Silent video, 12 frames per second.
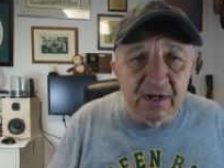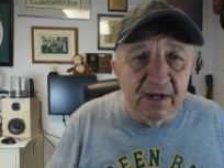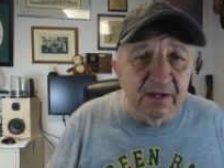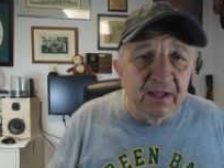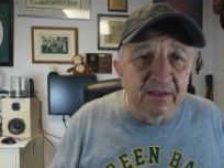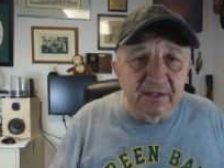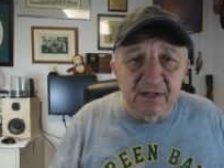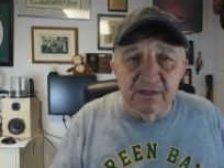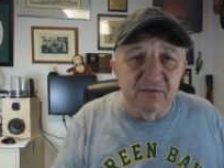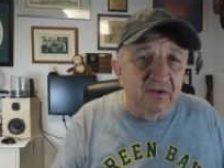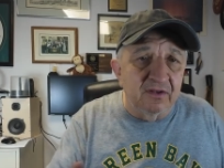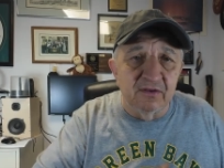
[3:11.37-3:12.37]
and I think
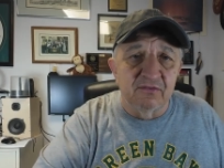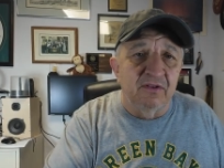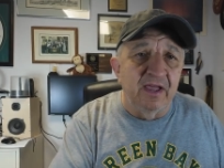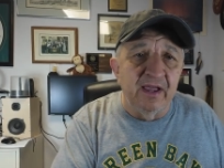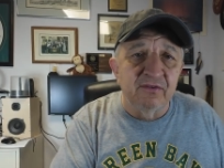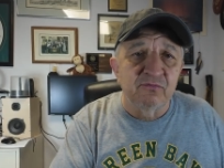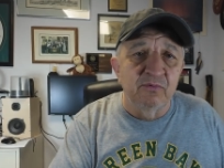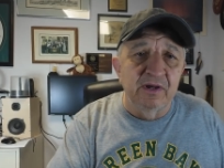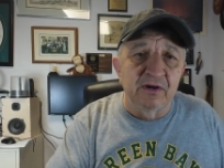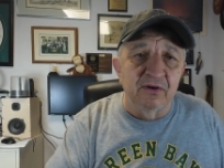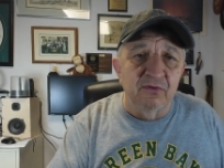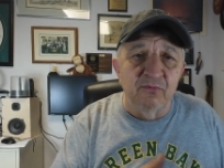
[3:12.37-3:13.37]
I said this last
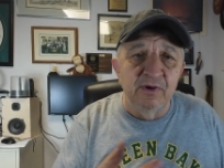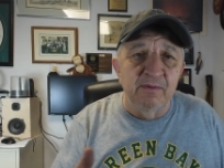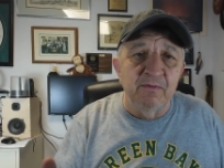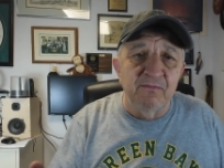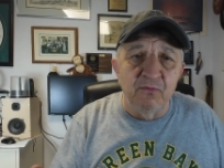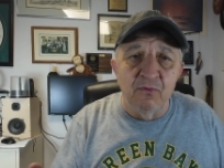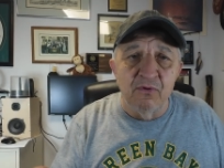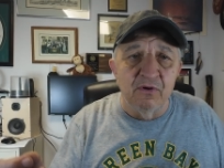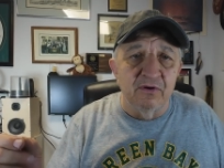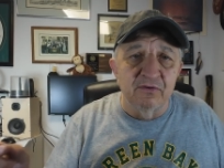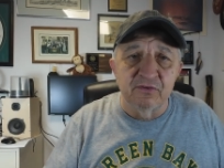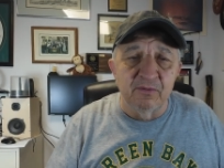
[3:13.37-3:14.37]
week or the week
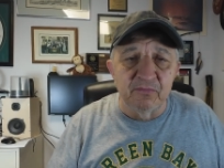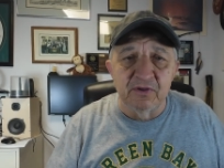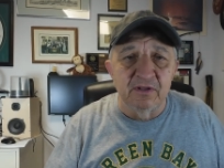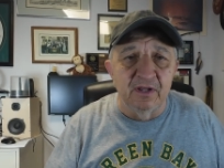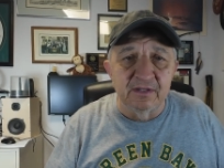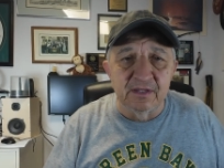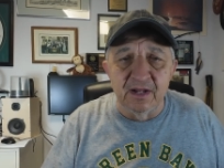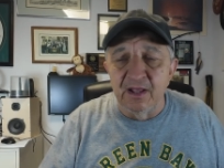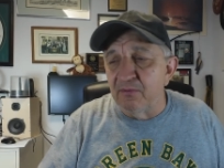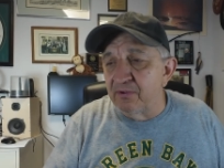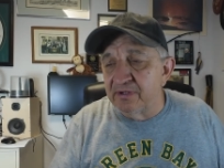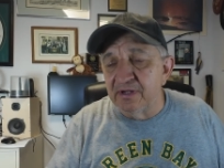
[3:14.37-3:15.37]
before or something like that. I
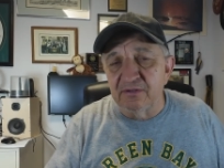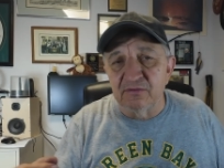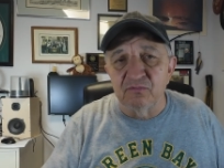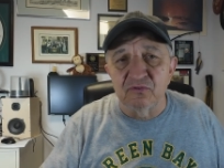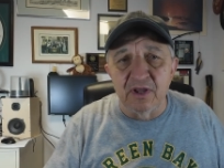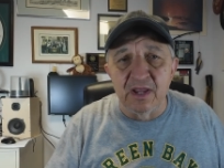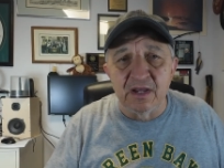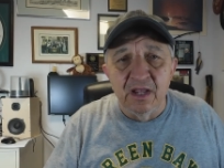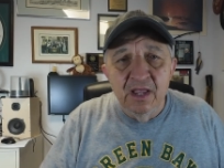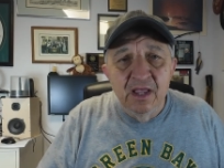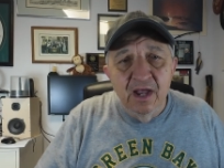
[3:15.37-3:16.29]
wanted to get some steak.